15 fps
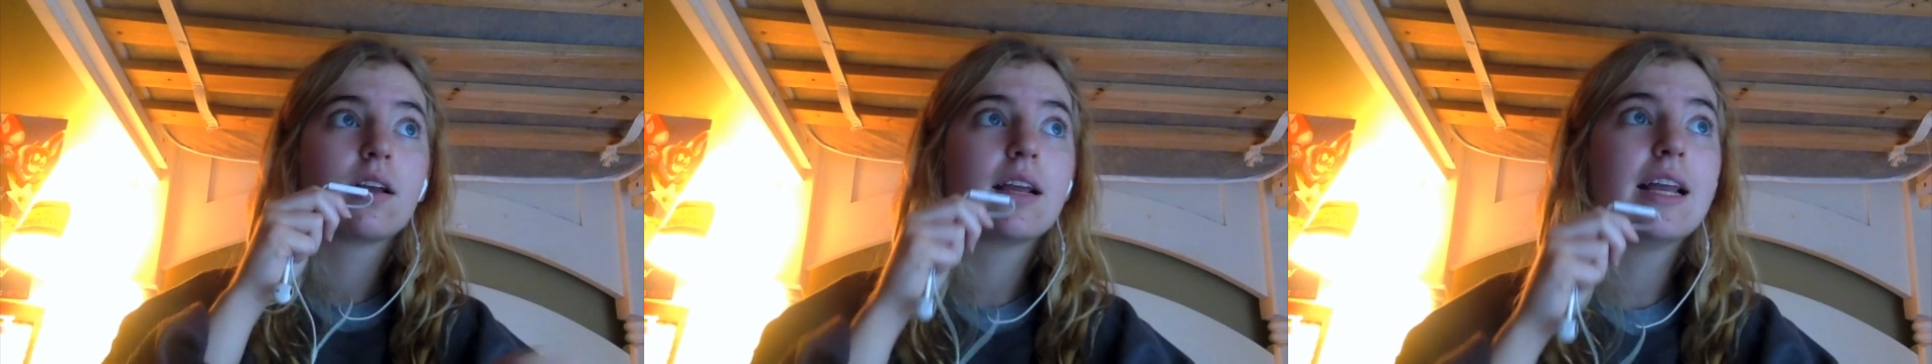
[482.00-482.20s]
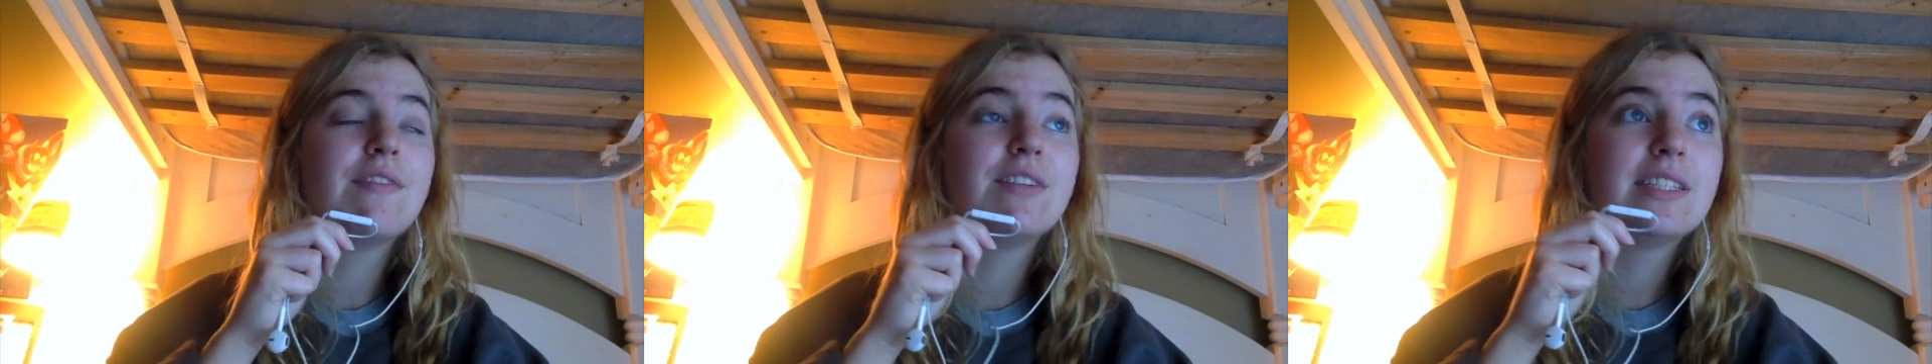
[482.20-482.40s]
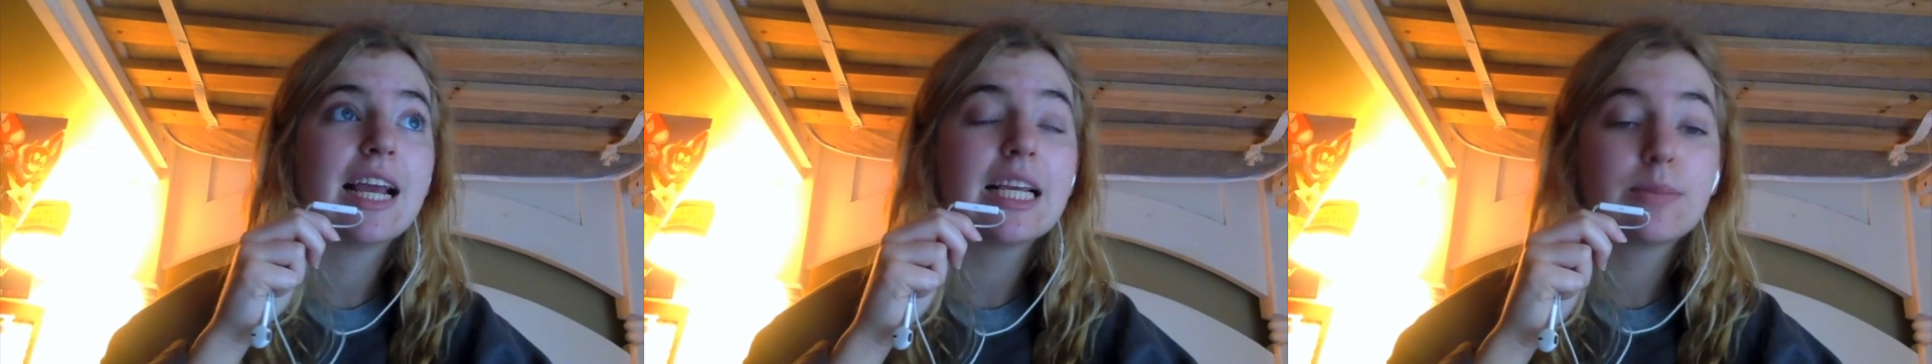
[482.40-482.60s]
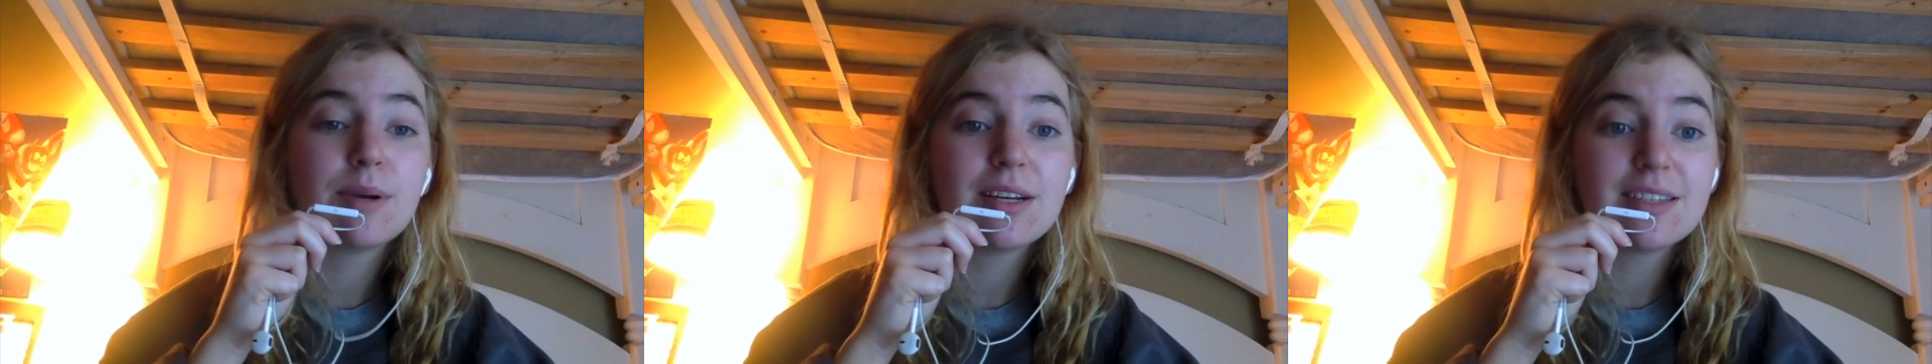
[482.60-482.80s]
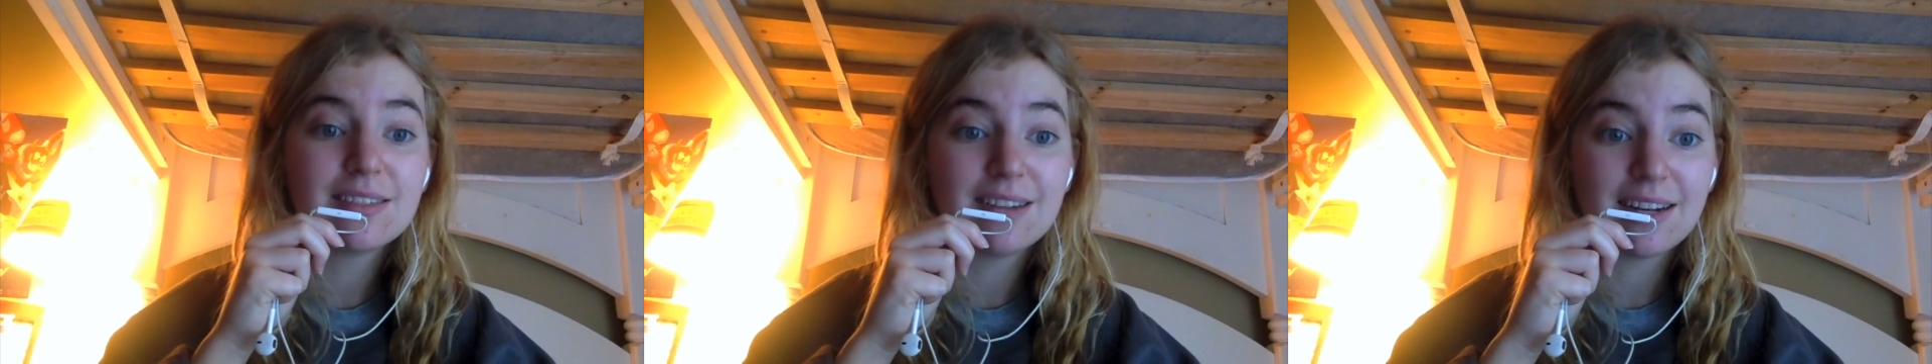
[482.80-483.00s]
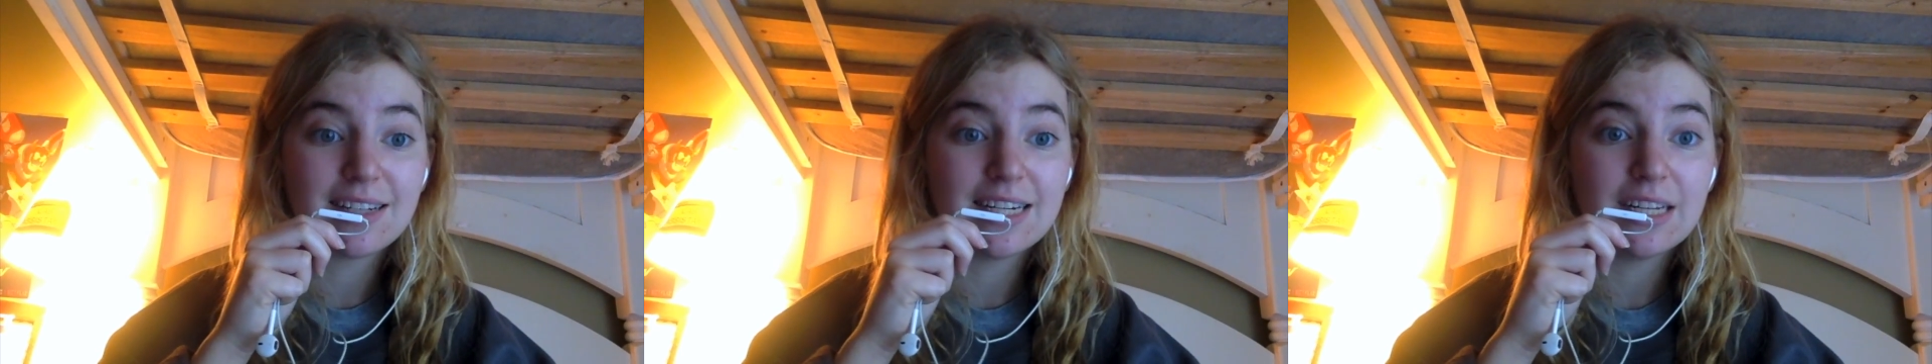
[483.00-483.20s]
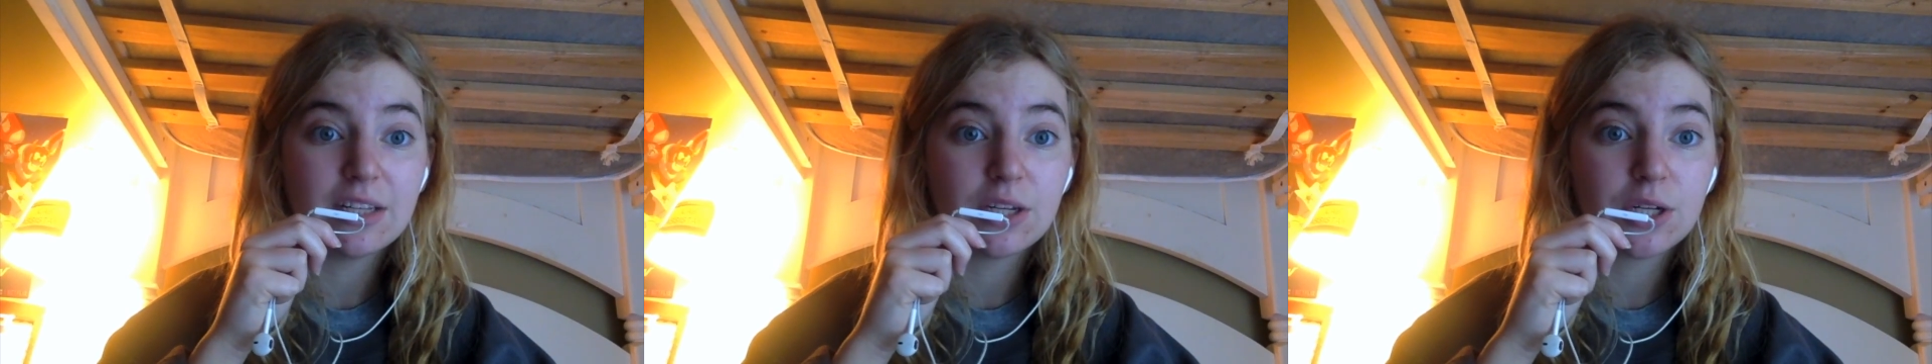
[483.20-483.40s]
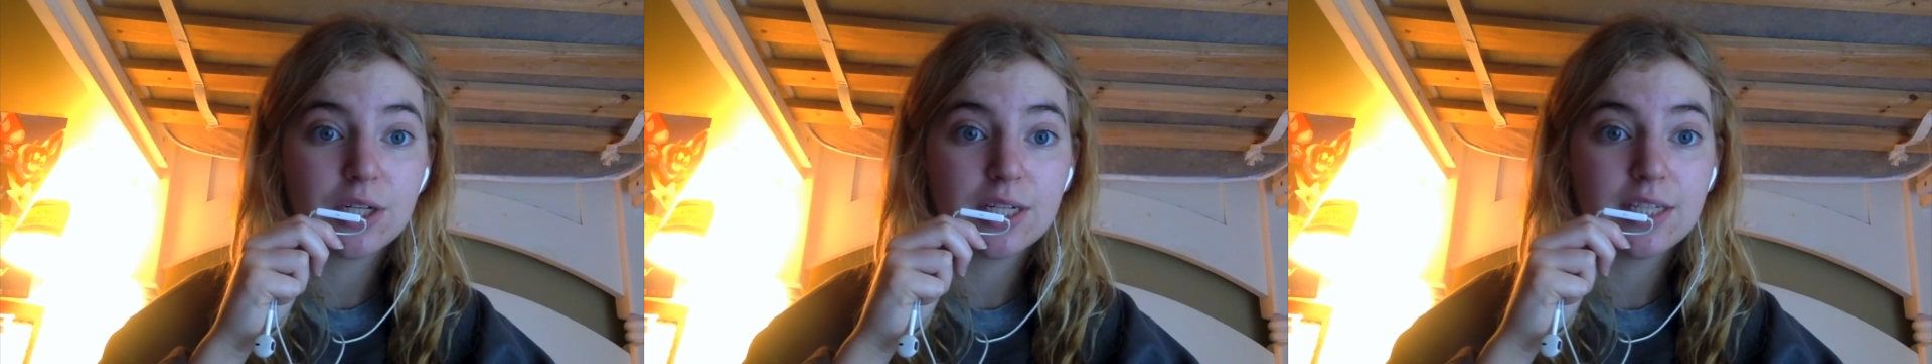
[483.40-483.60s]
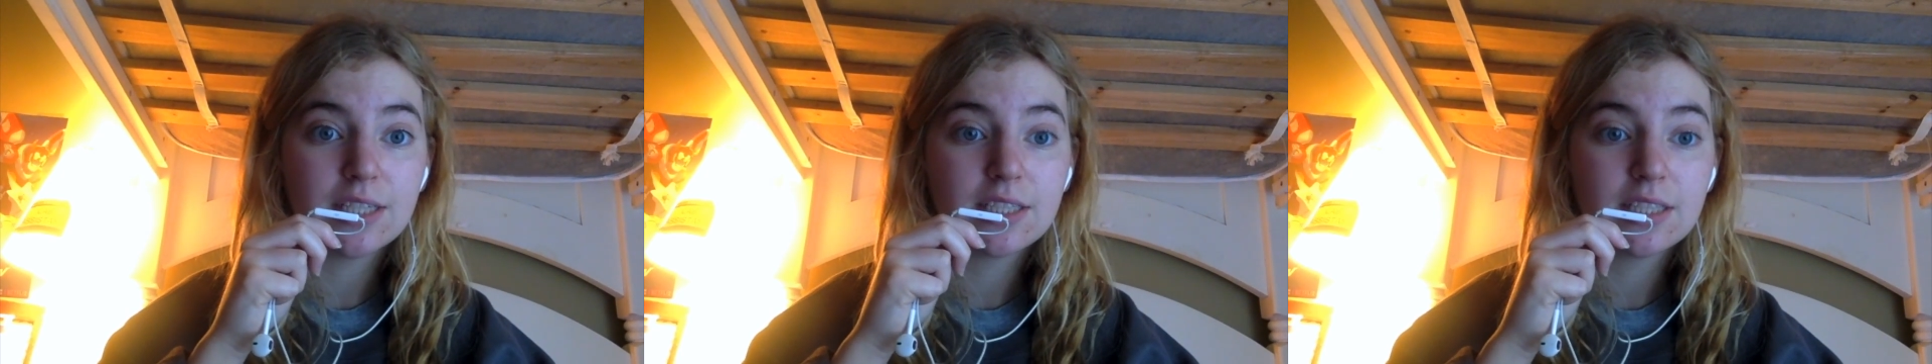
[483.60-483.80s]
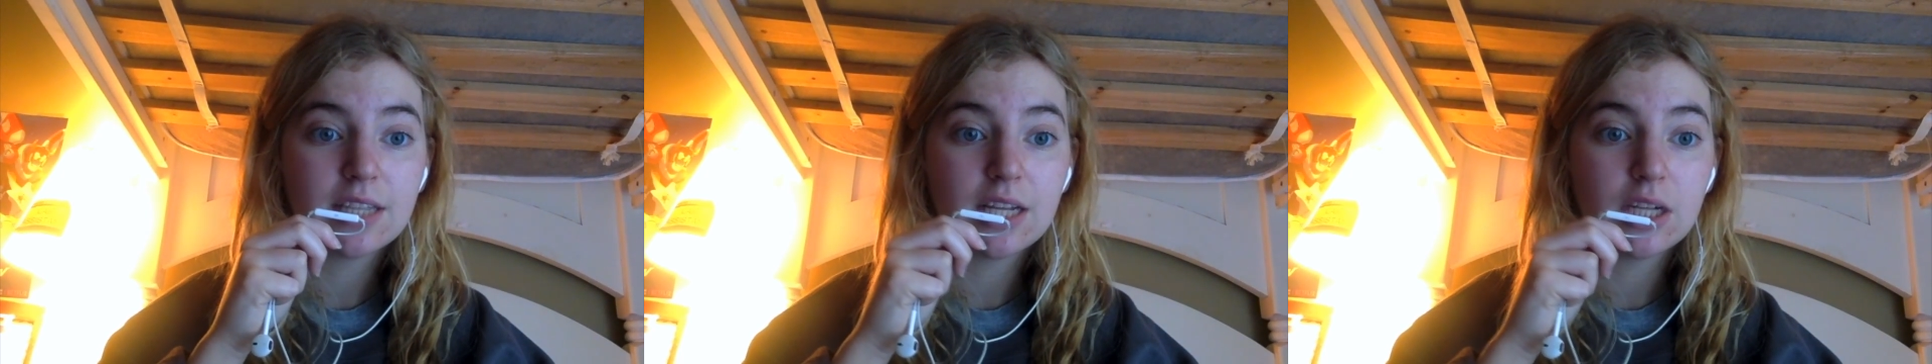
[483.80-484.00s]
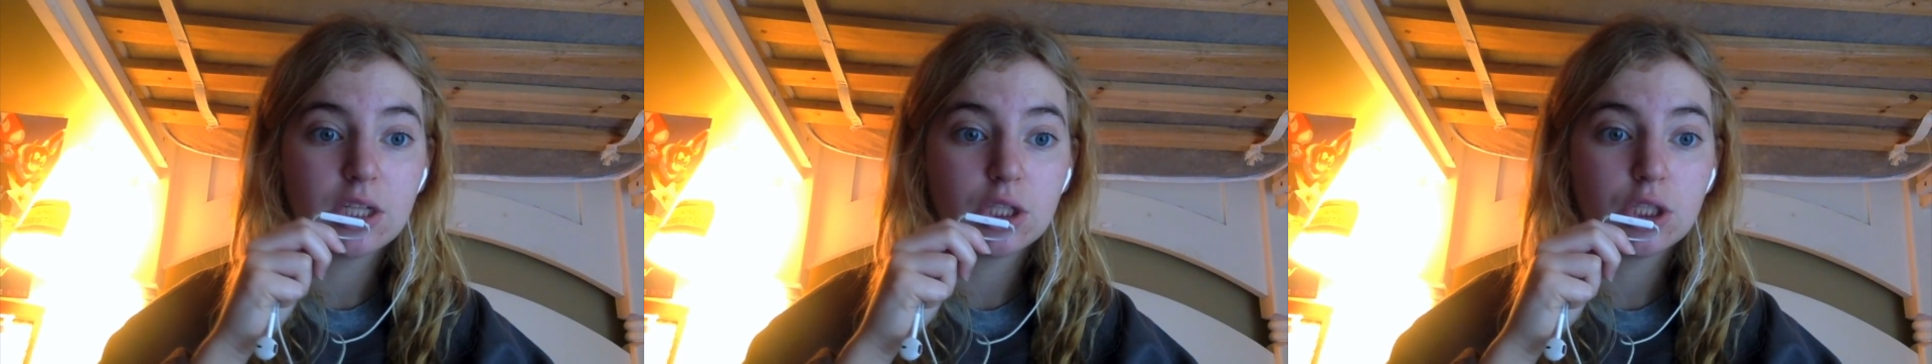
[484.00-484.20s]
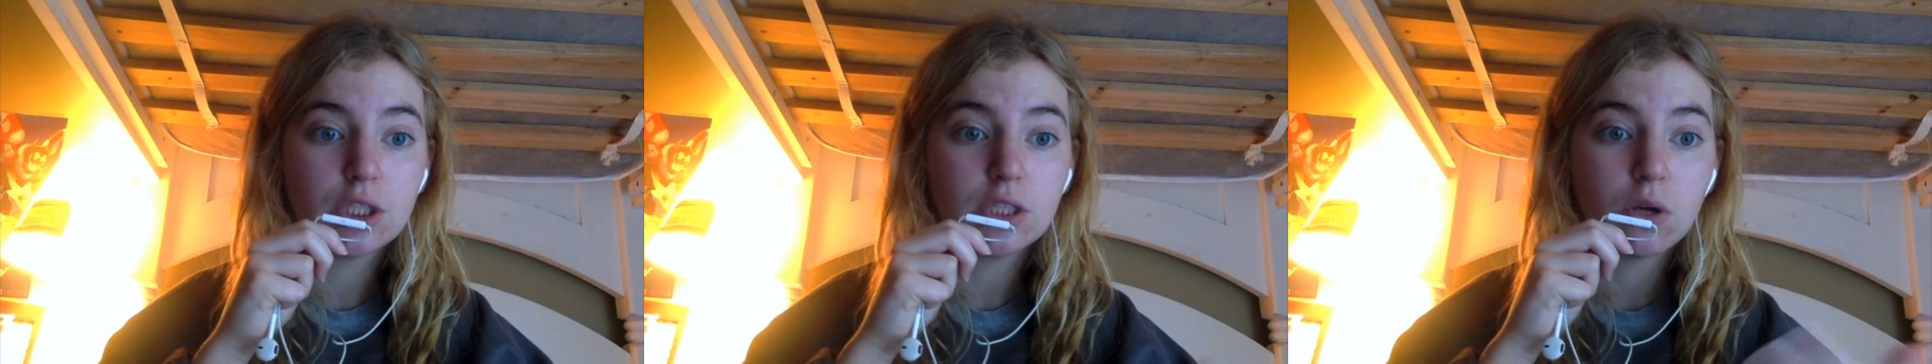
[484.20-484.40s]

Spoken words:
If it takes place in the 1930s and she's